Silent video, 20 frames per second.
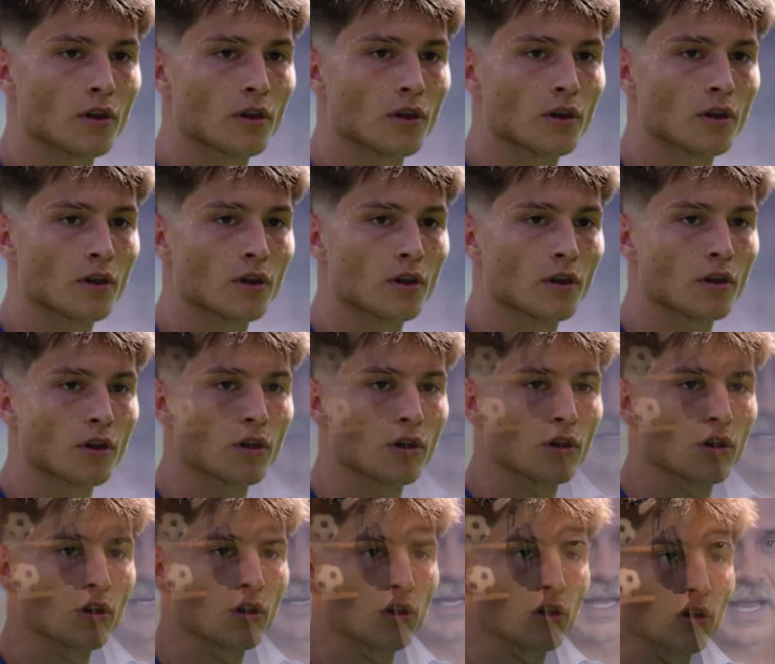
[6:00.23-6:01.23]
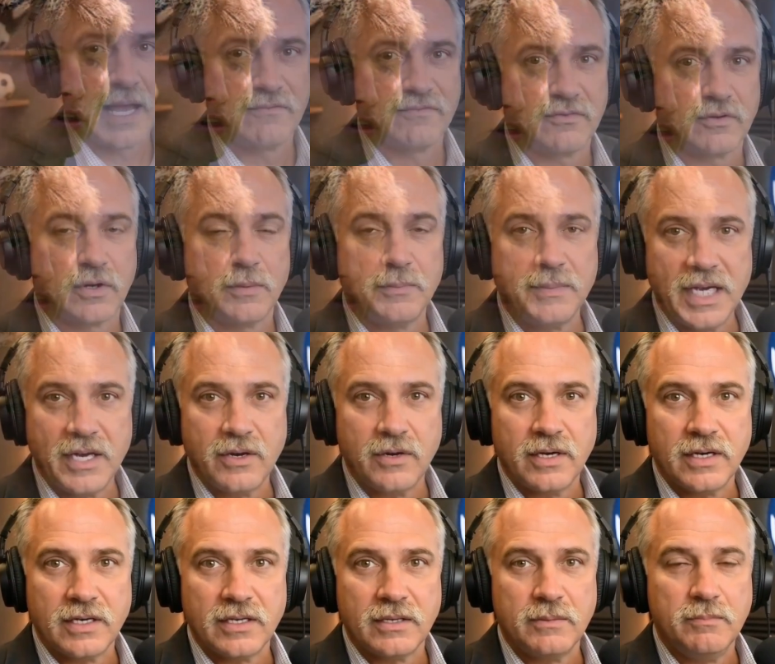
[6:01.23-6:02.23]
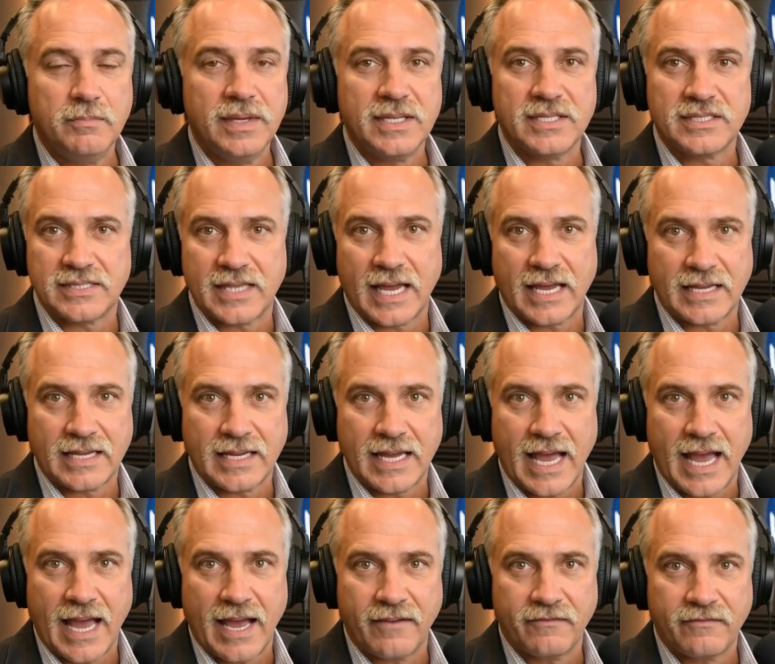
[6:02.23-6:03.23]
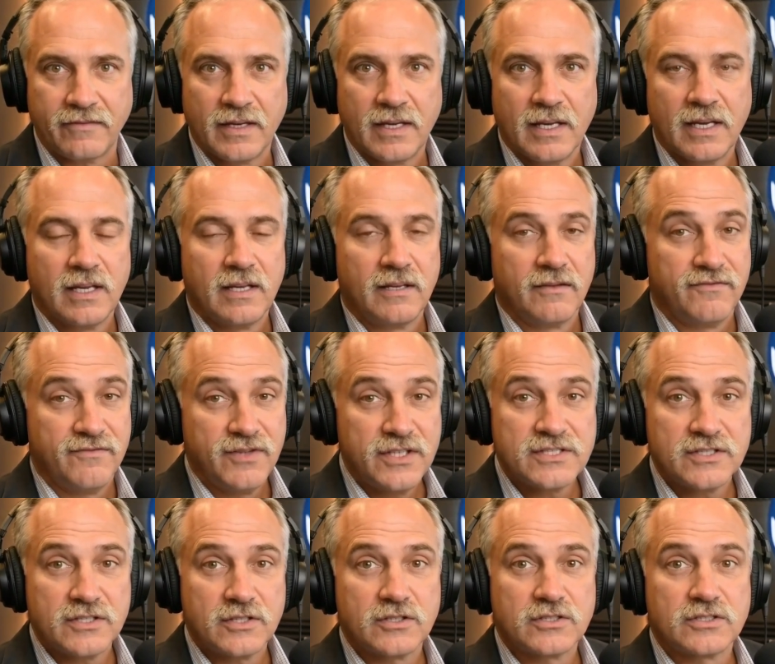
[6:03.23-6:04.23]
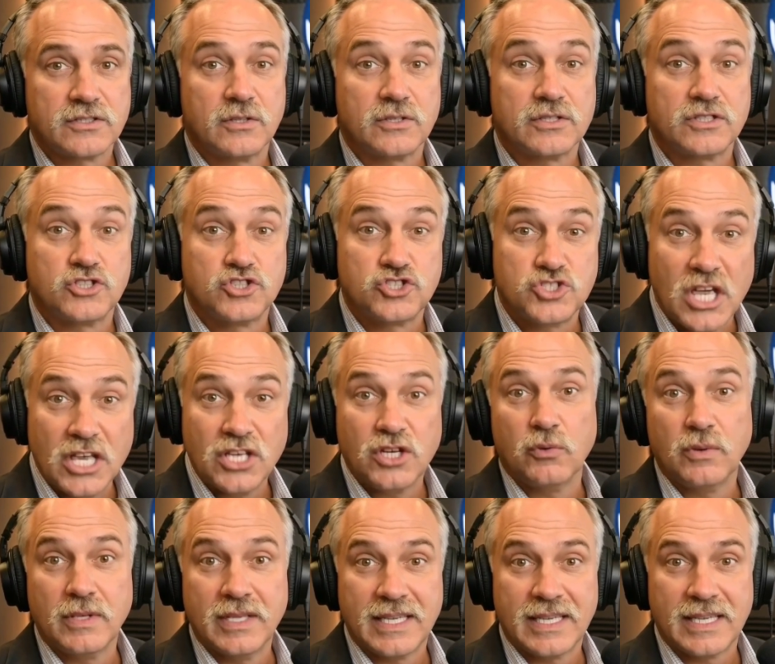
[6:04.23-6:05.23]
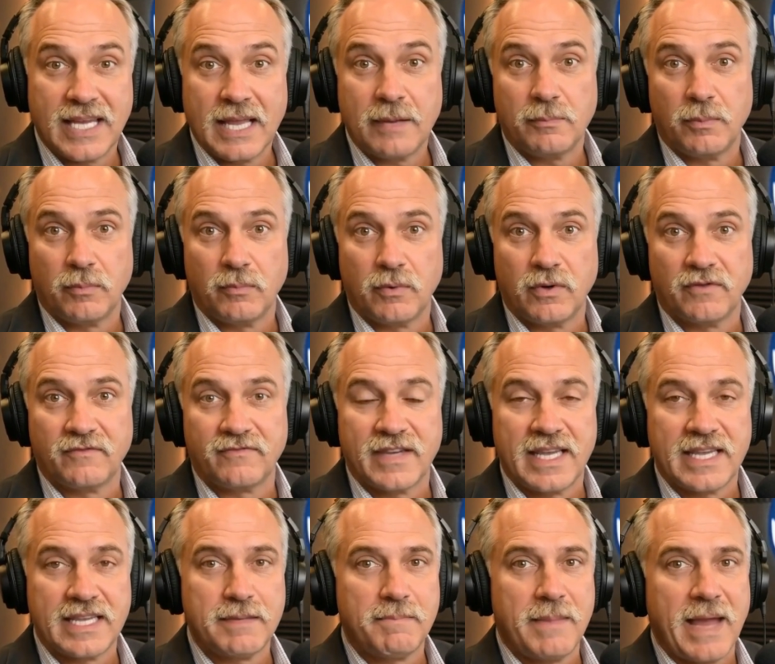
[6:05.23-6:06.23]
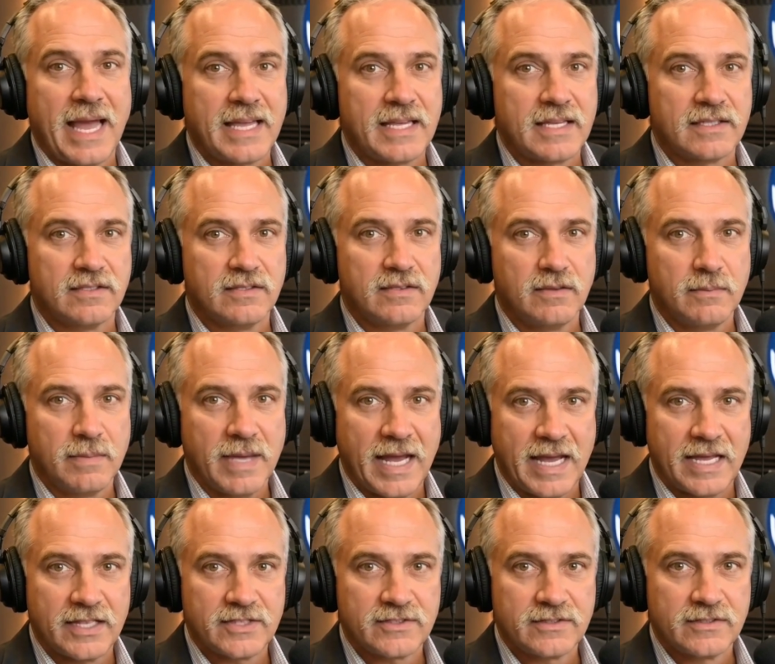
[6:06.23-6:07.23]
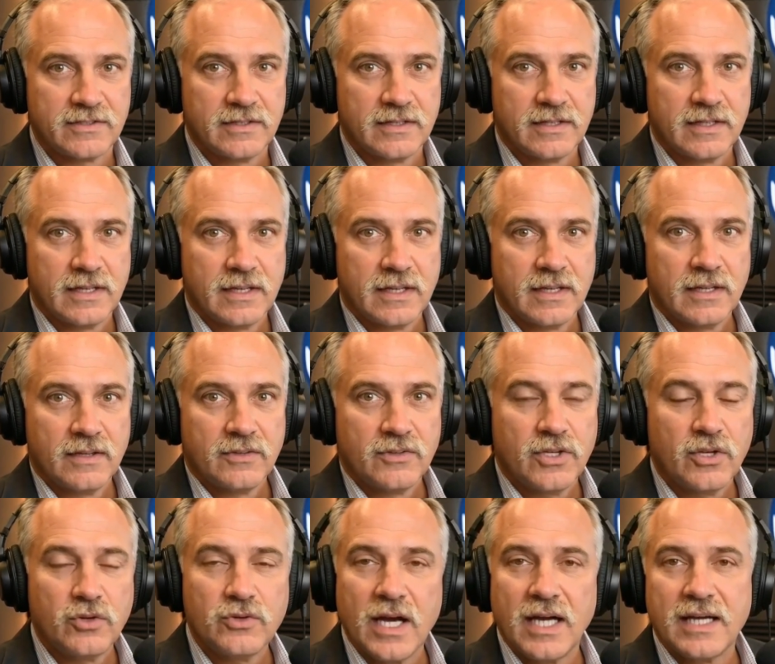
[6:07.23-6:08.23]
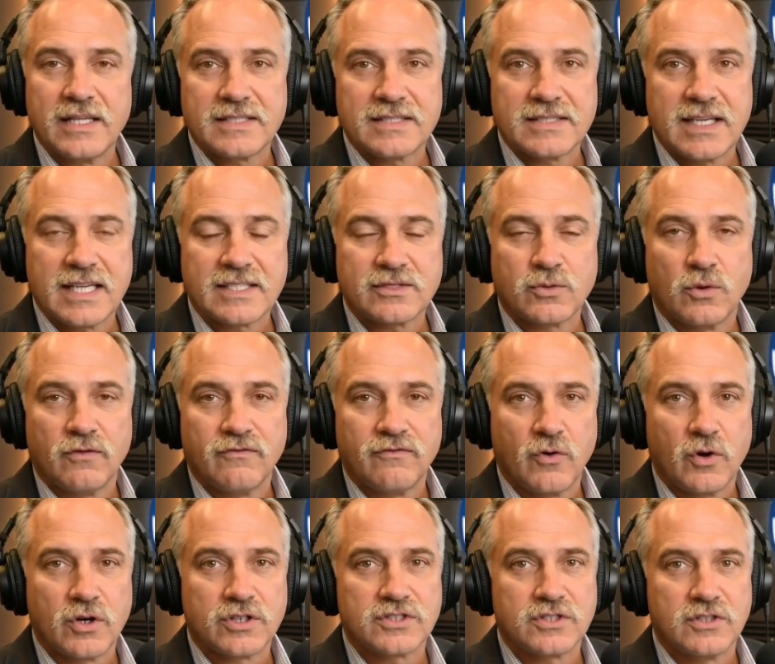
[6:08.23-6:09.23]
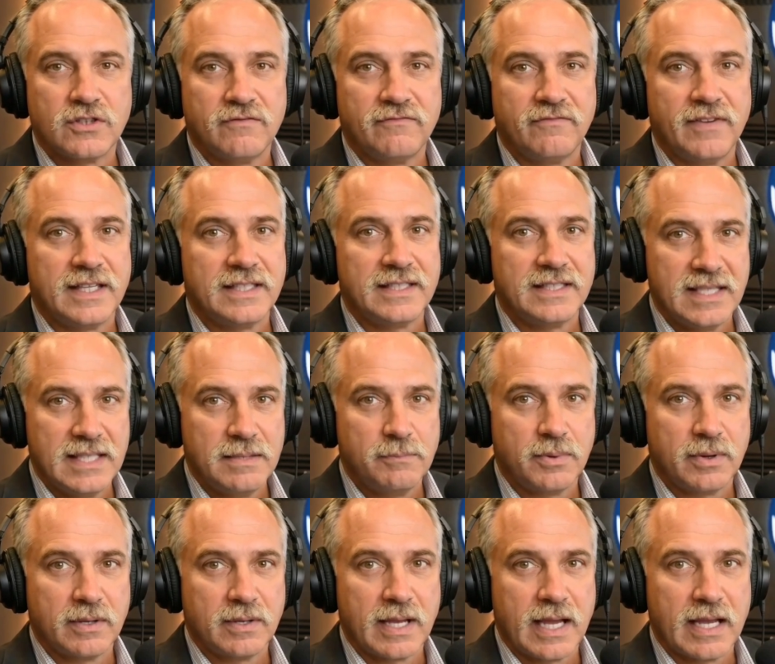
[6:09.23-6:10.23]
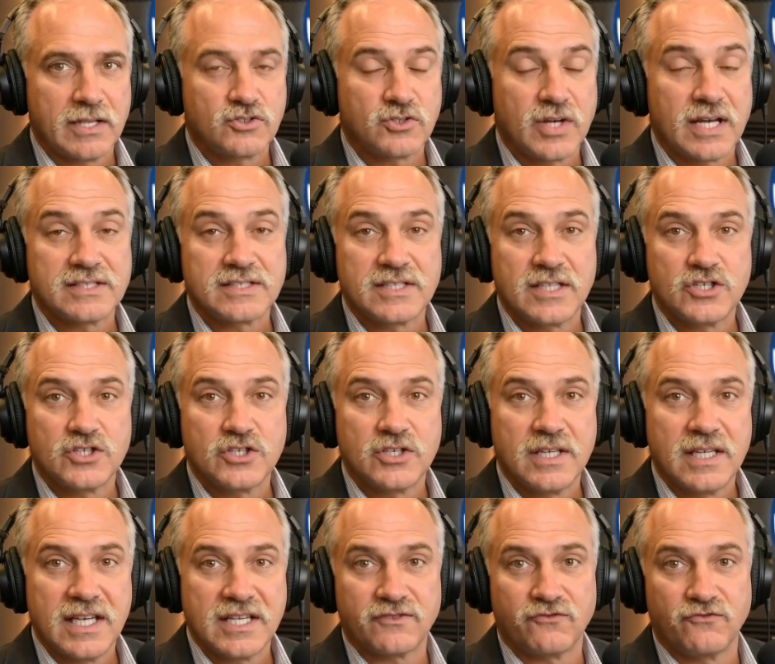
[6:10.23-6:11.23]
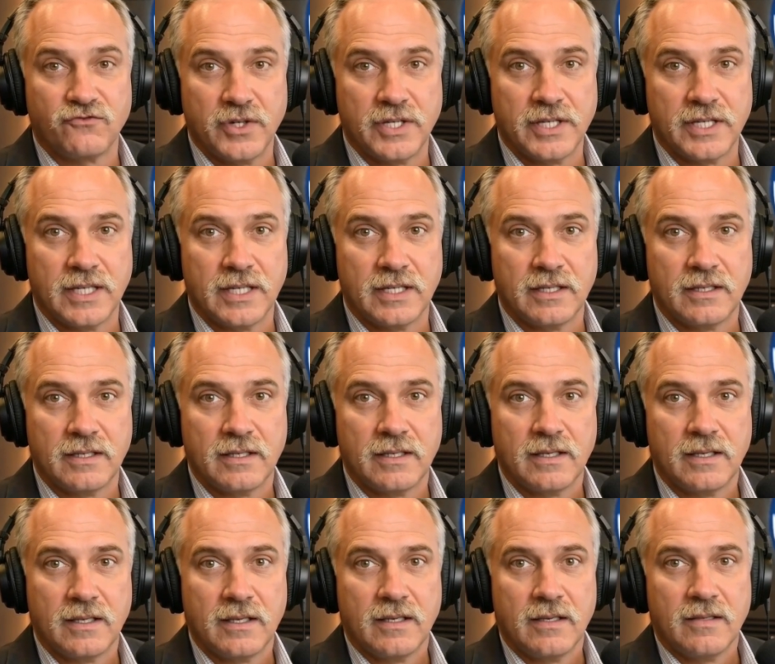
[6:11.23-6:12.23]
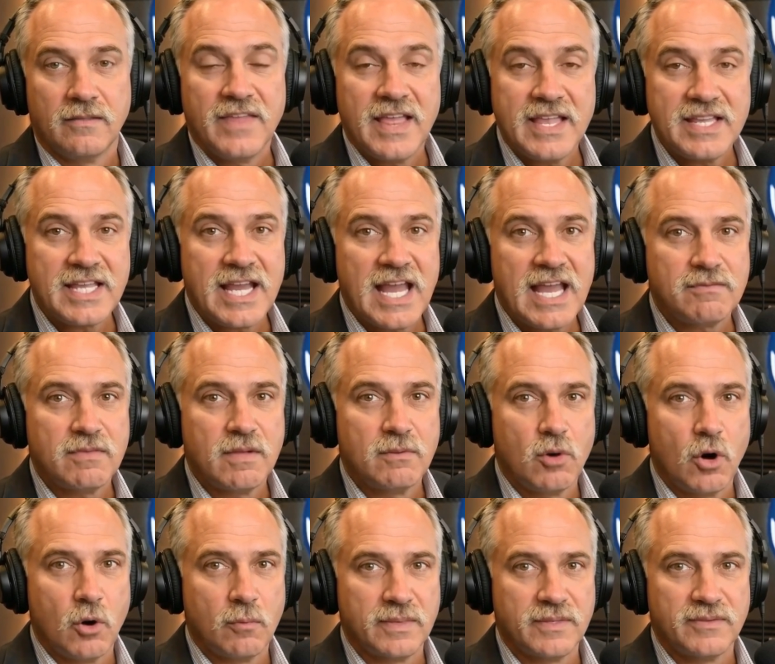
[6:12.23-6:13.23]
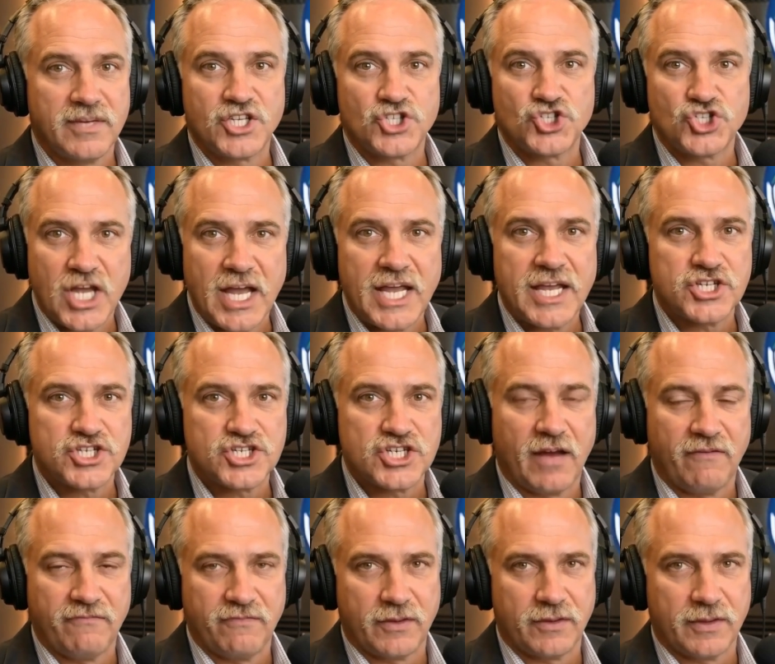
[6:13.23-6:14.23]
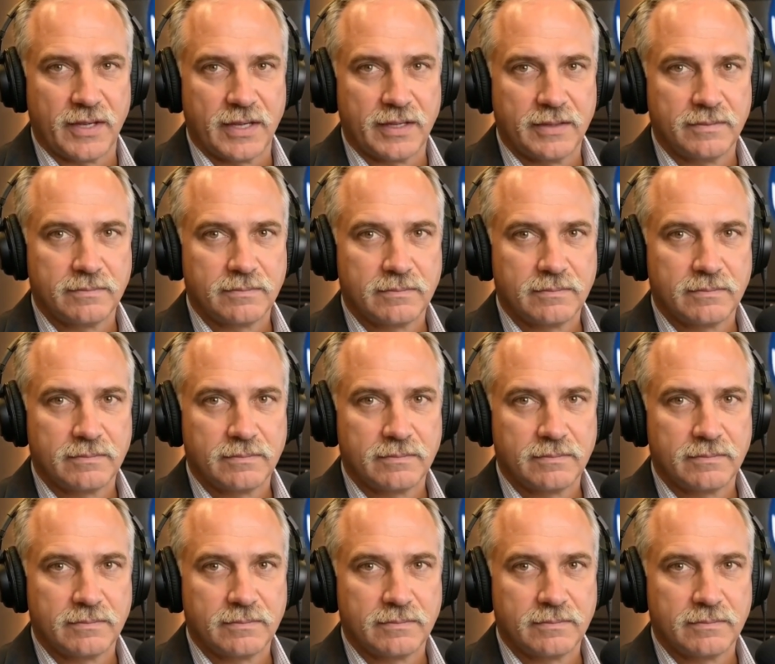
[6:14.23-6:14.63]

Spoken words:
backline, and for a period in the mid-second half, the visitors looked genuinely capable of getting back into the match. The United States were forced to defend deeper and transition less freely. Then came the moment that changed everything.